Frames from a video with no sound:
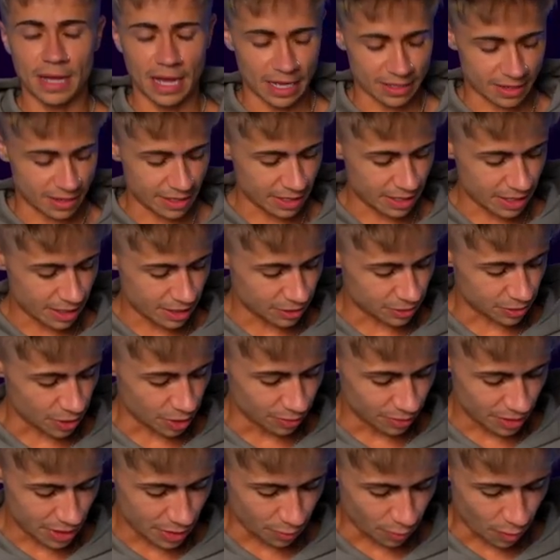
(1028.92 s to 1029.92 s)
I think it is
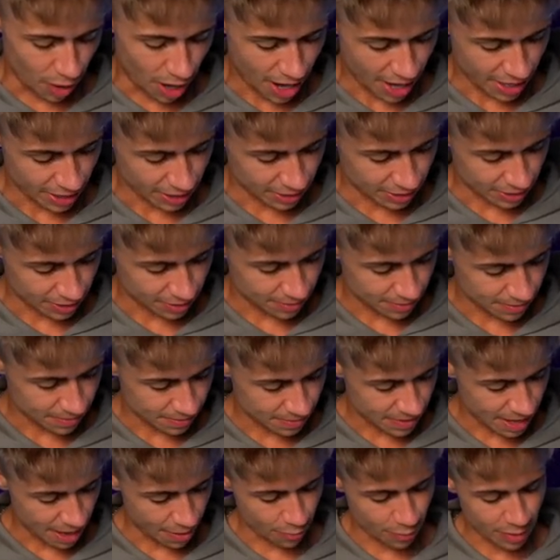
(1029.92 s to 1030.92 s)
only right
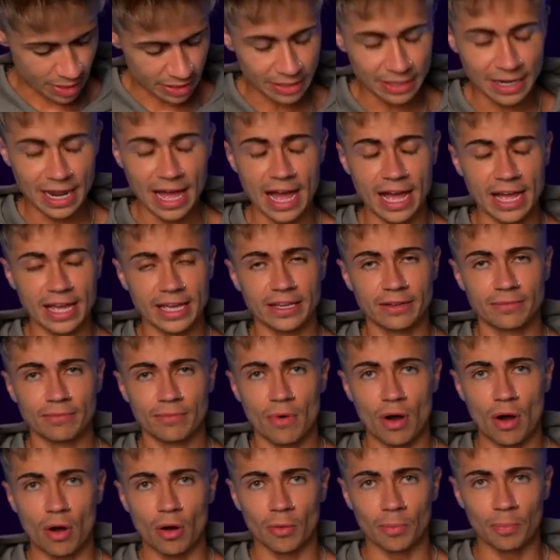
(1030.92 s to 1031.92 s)
that we lay
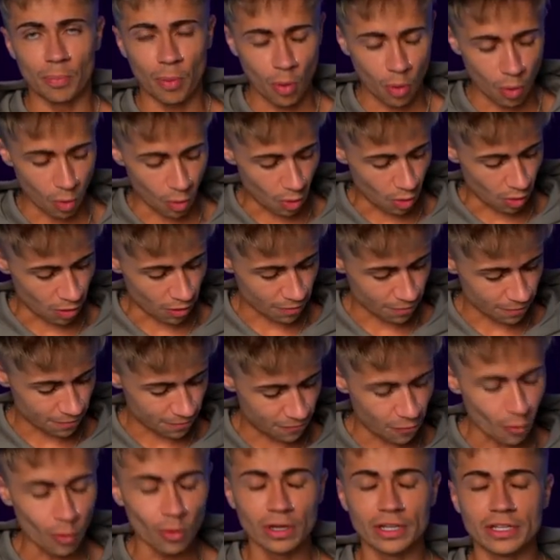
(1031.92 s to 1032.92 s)
our poor
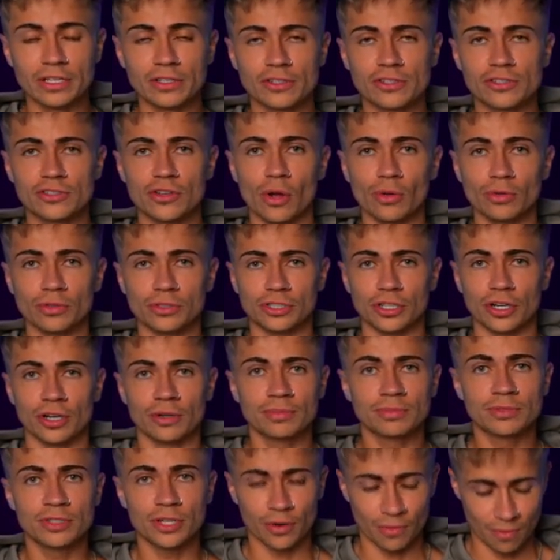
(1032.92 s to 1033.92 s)
fallen soldier to